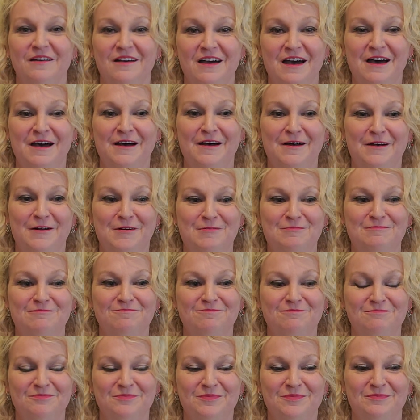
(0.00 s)
Um,
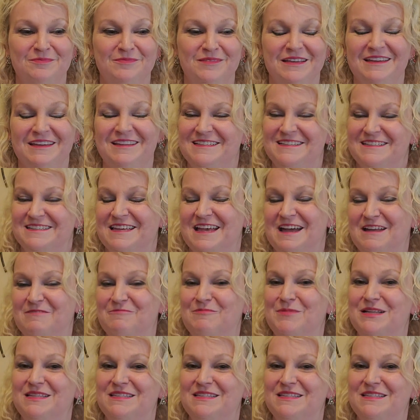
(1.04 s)
it just kind of